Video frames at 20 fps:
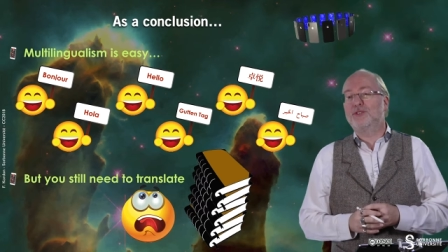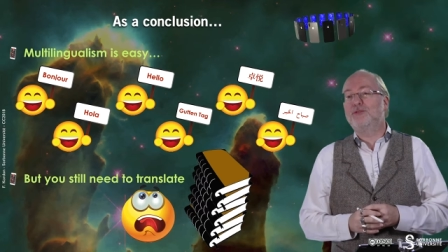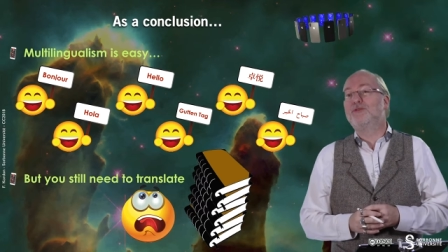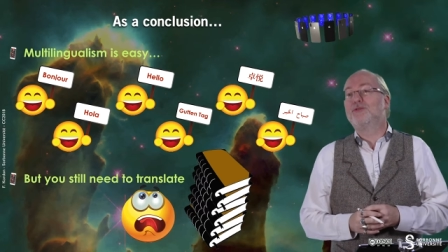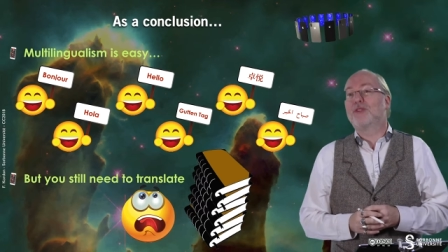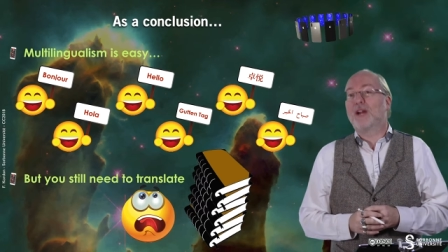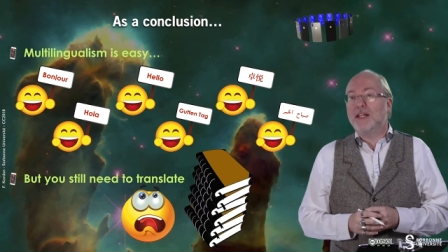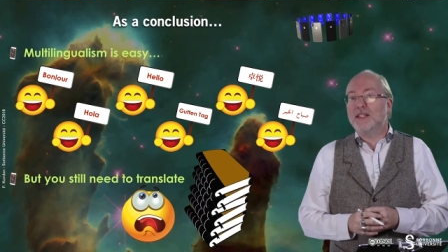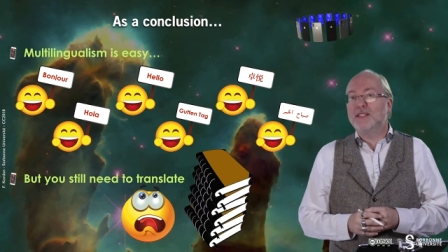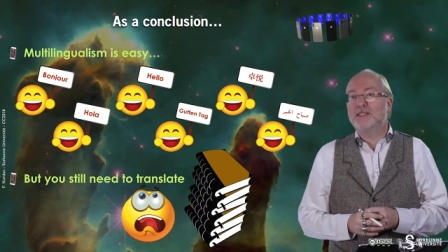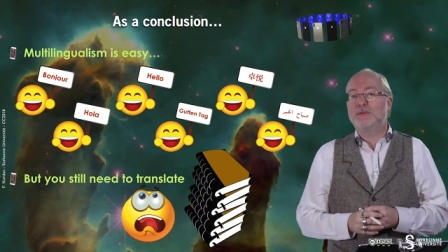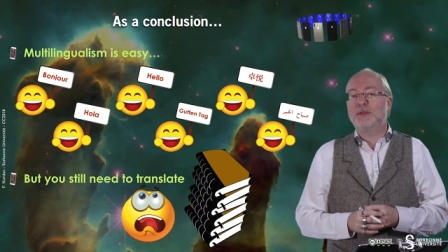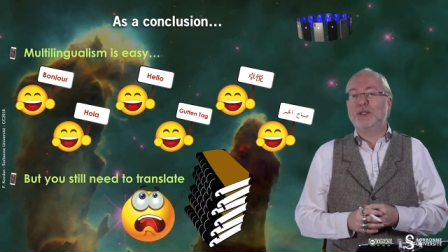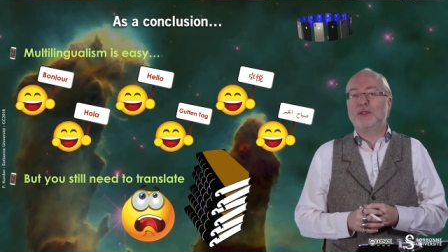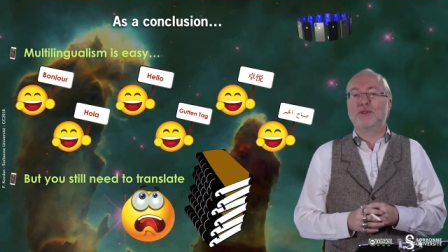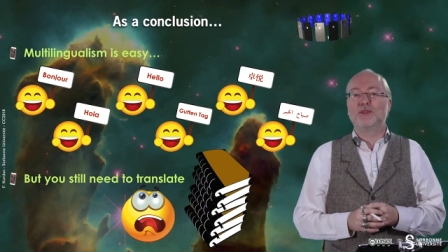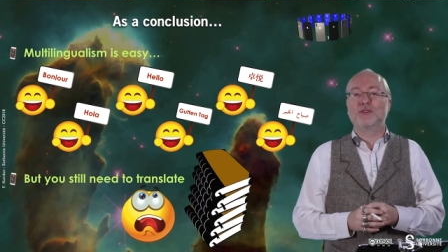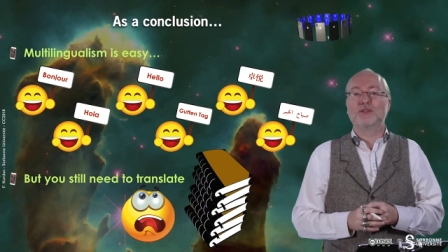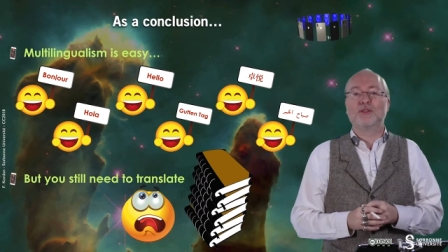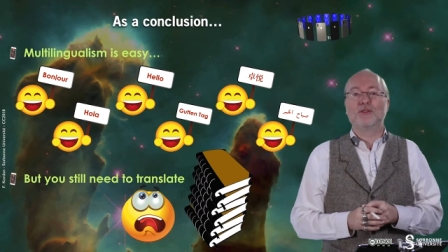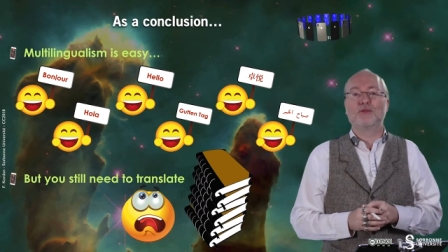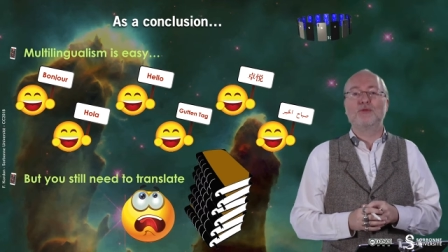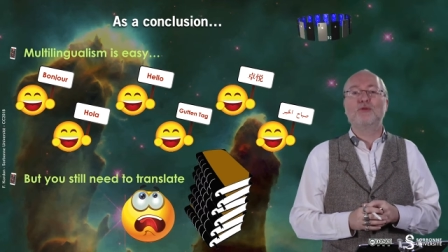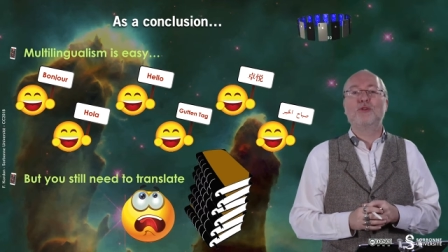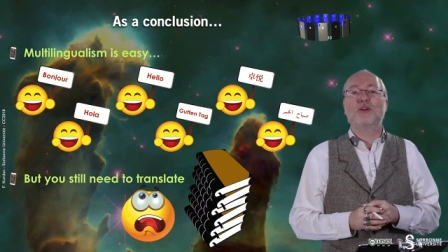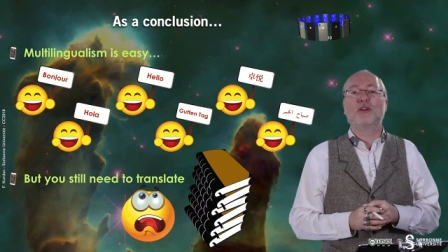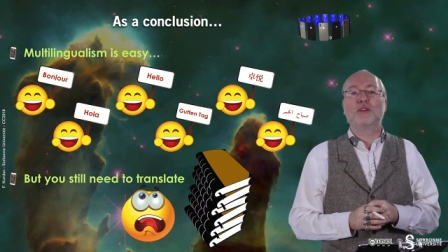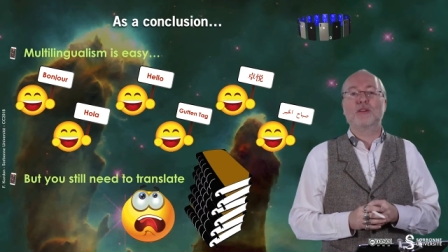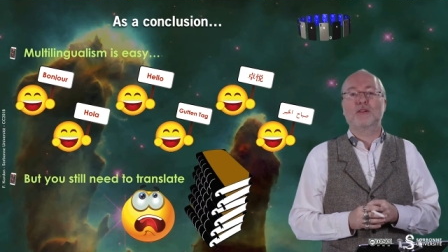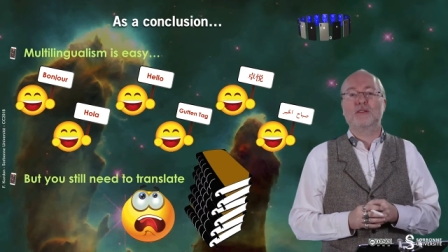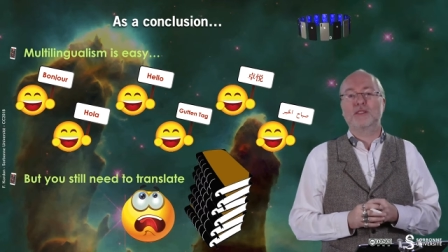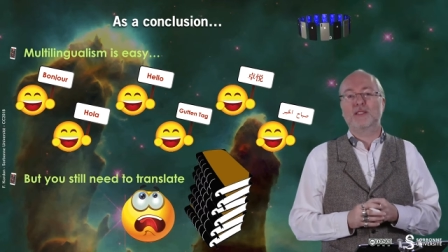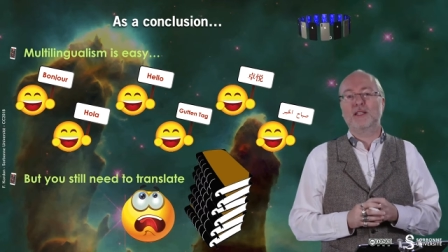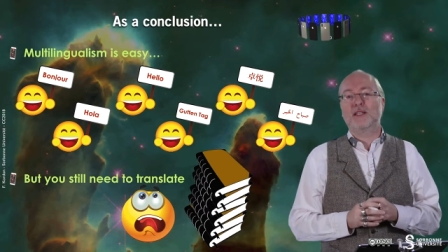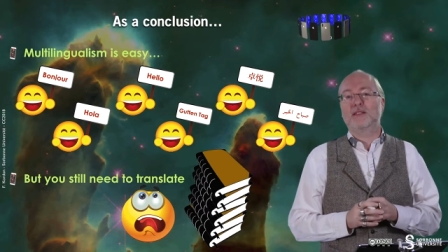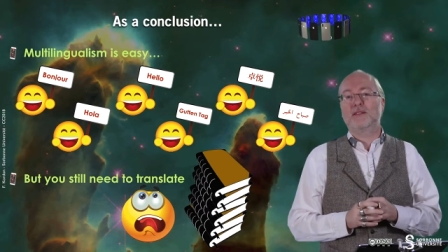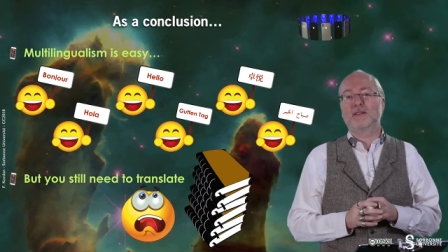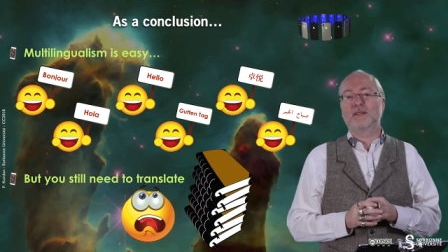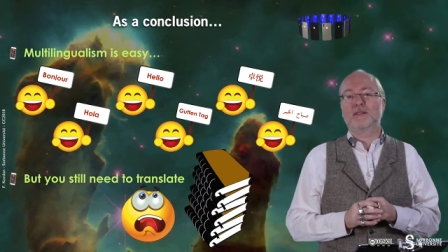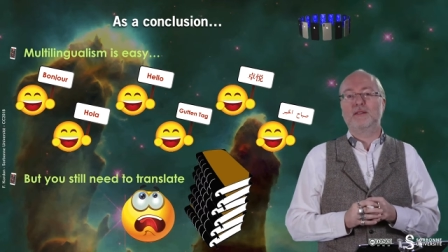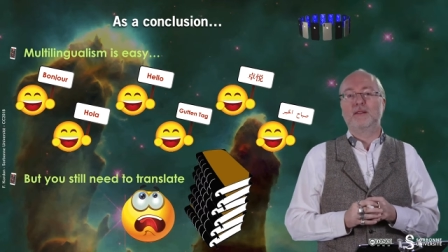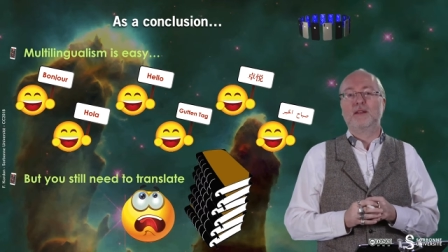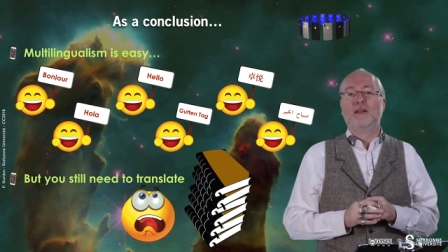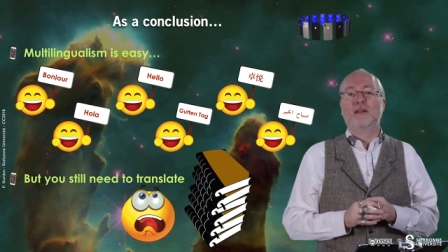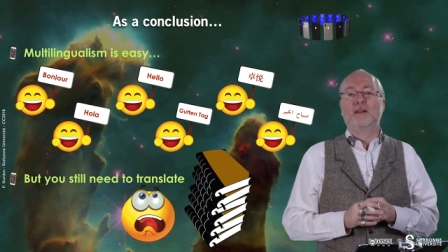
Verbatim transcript: to friends, because uh, Google Translate uh,